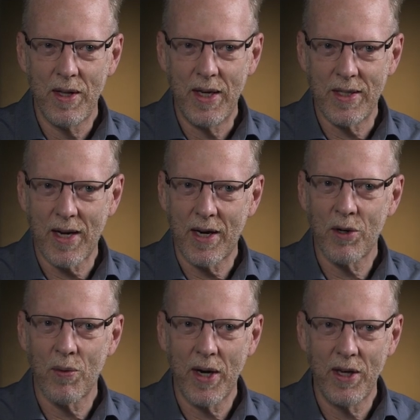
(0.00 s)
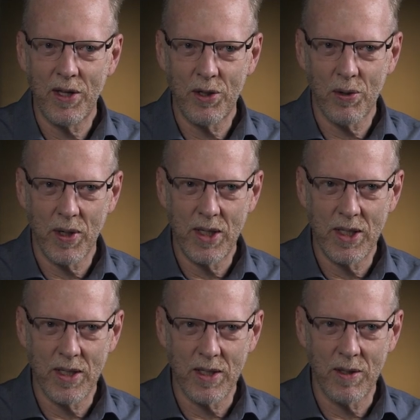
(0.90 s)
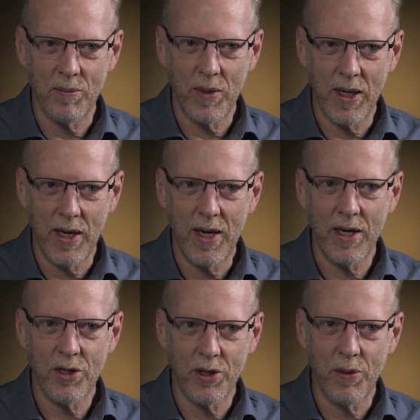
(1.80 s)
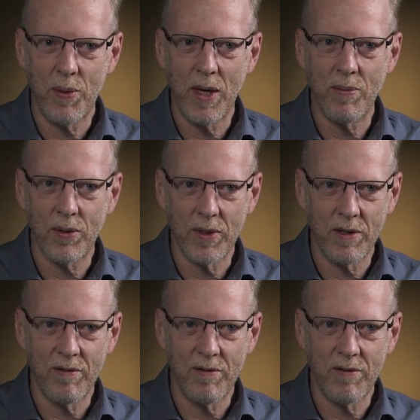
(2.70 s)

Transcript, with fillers: the entire regulatory system and get to people in